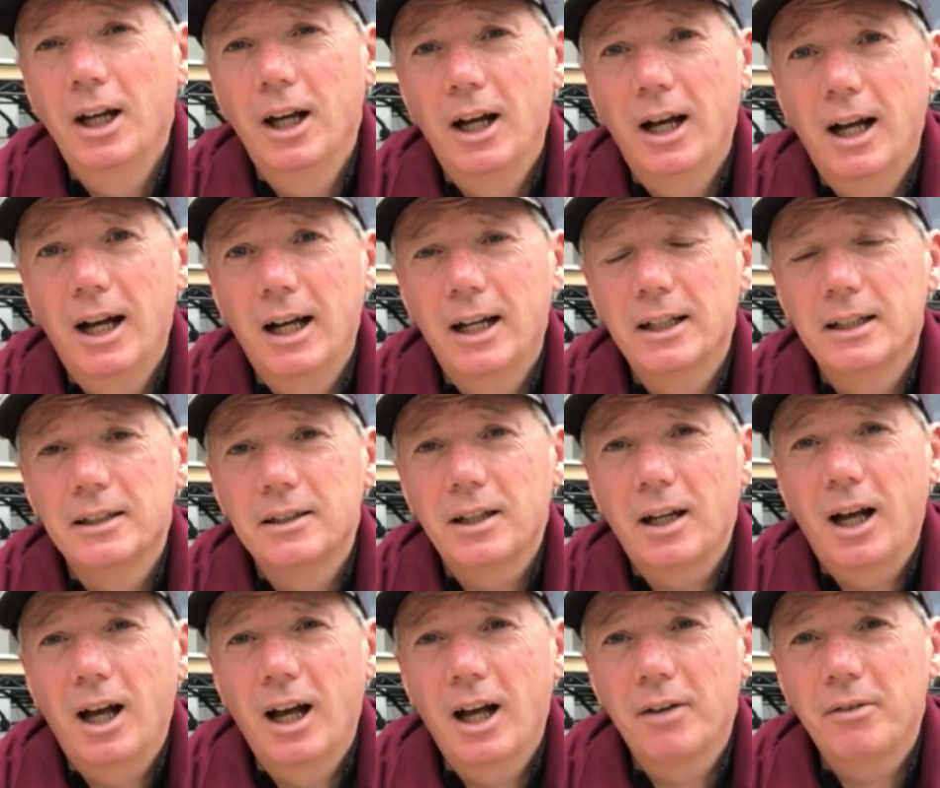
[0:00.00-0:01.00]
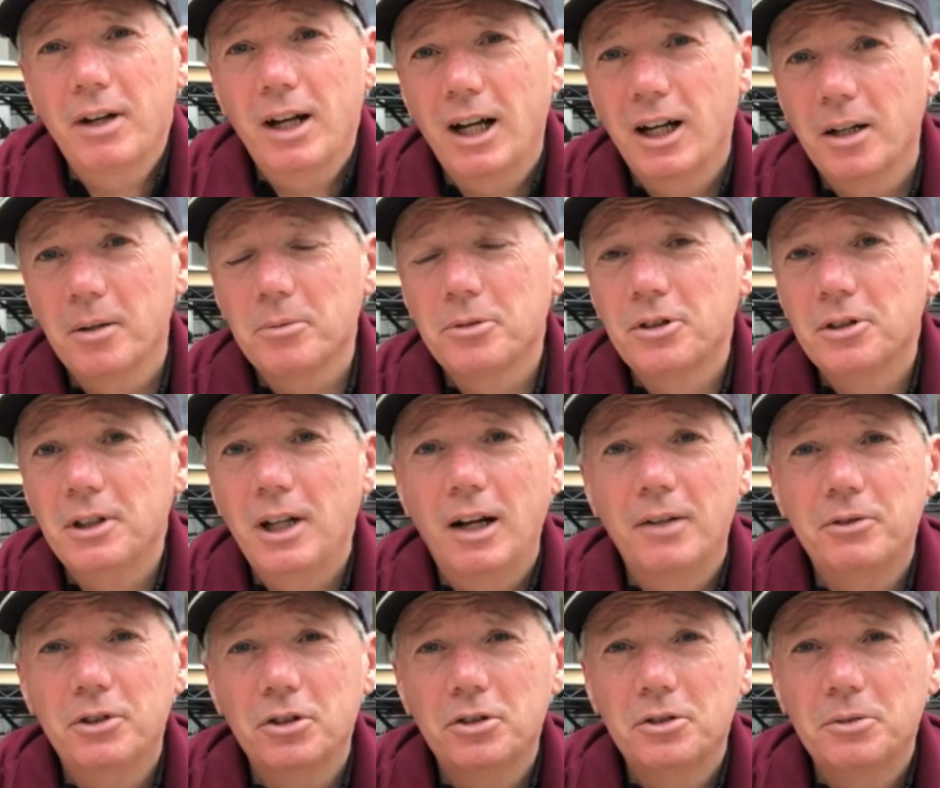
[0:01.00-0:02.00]
and I've
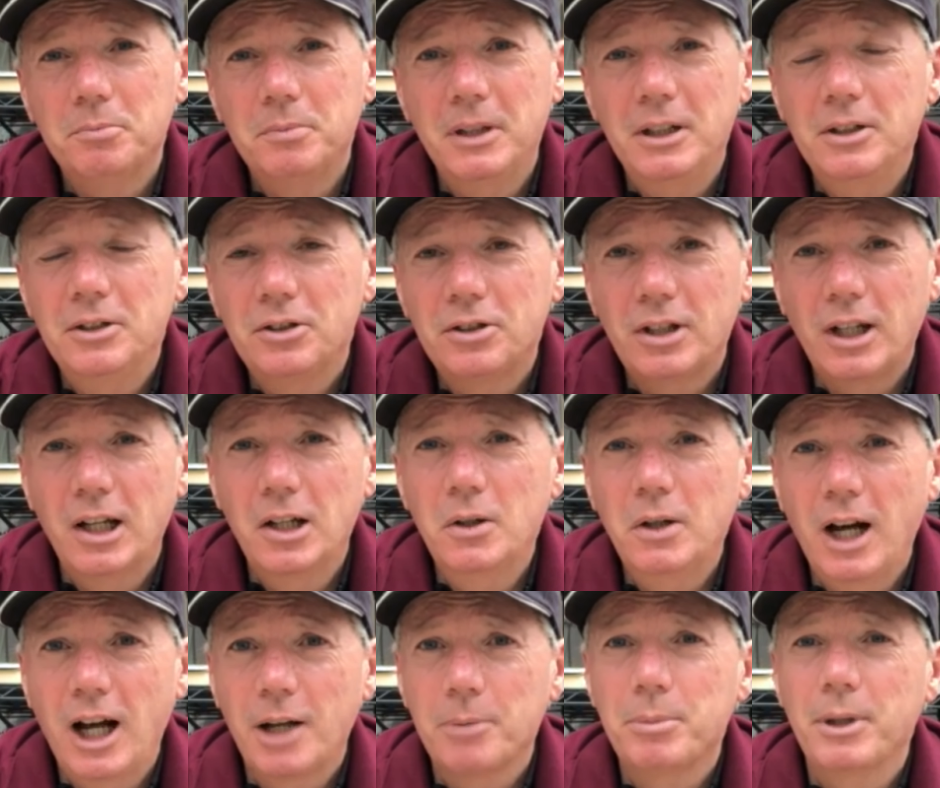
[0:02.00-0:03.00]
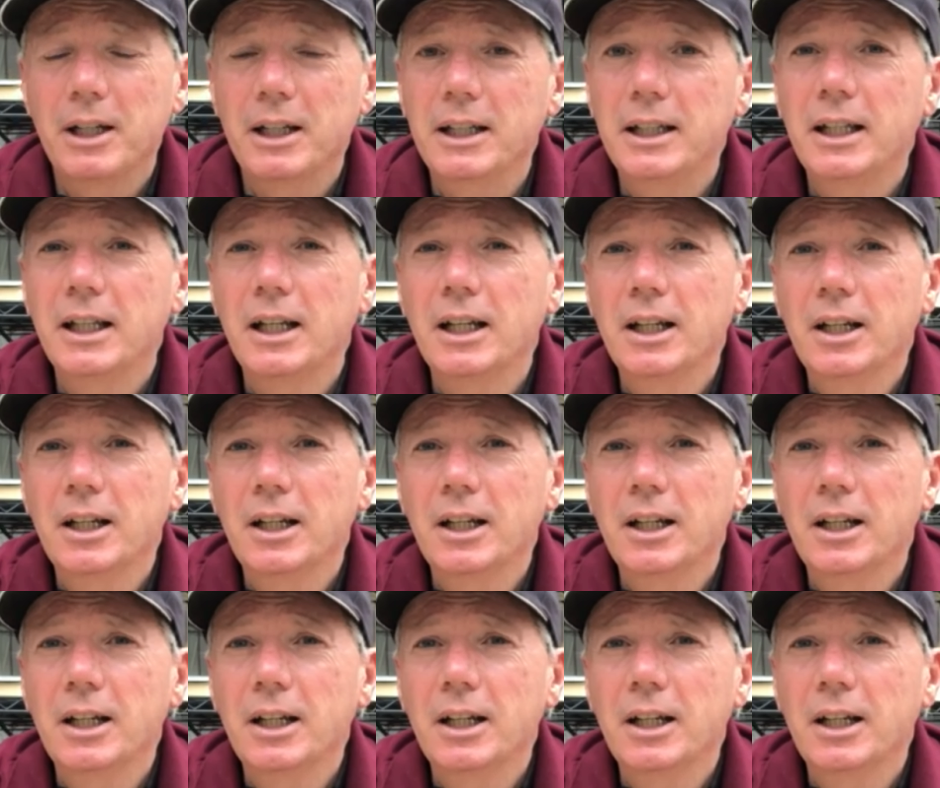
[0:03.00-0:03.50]
just been so happy